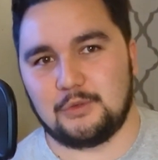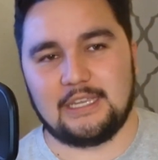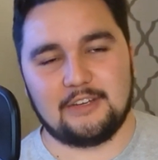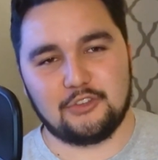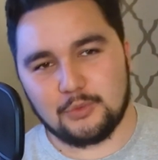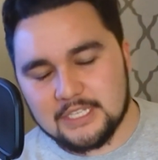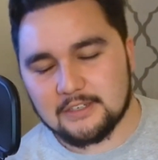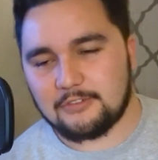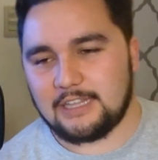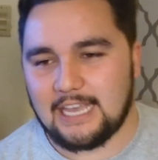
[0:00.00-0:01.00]
And the
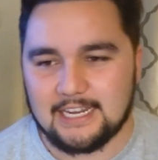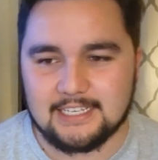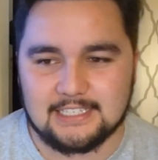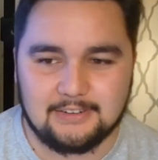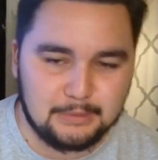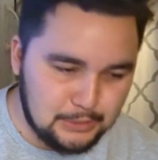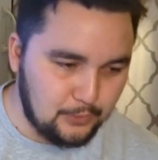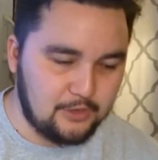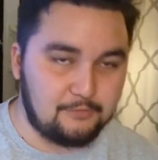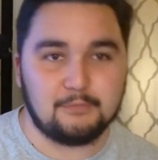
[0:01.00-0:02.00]
reason for that is I've been
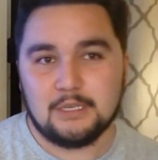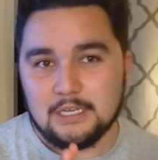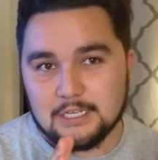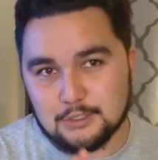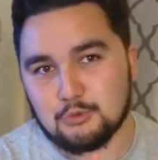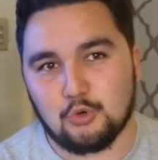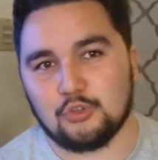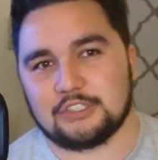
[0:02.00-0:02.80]
doing some cool